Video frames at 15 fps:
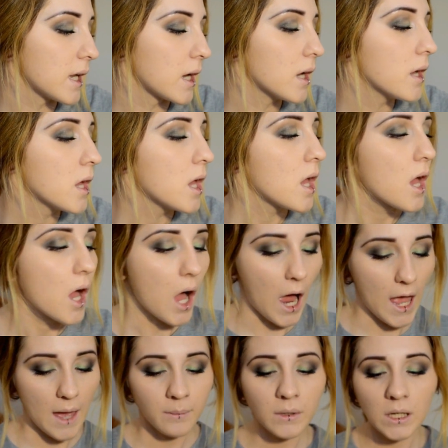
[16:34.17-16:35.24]
I
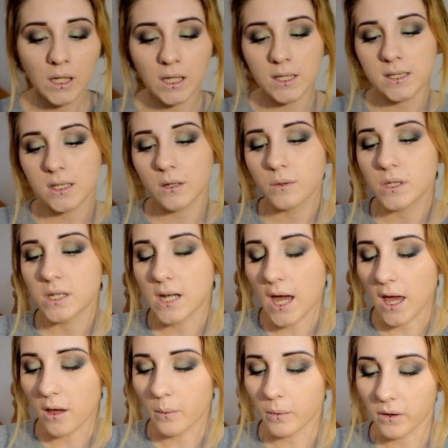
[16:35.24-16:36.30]
am going to conceal
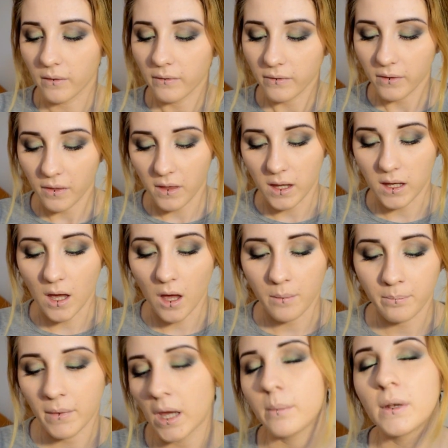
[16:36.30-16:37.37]
today with the
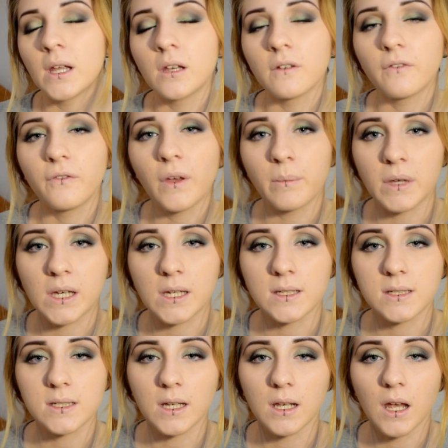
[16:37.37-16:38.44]
Maybelline Fit Me
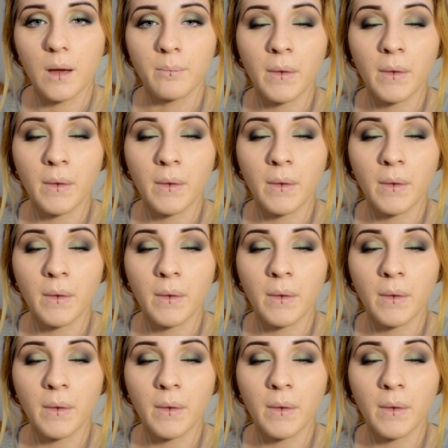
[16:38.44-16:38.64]
concealer.